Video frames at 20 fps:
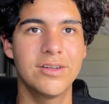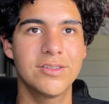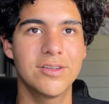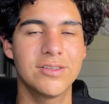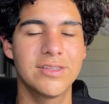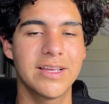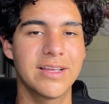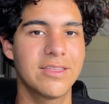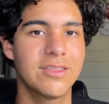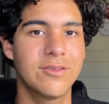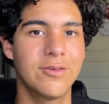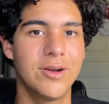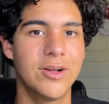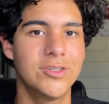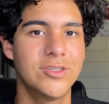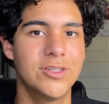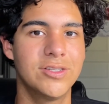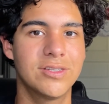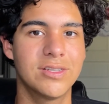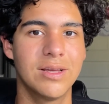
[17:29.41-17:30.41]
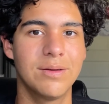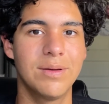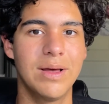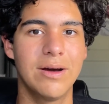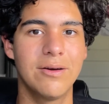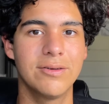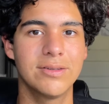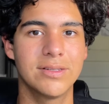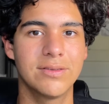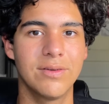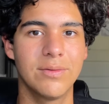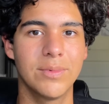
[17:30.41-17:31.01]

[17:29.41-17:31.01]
So it's like 300 some hours of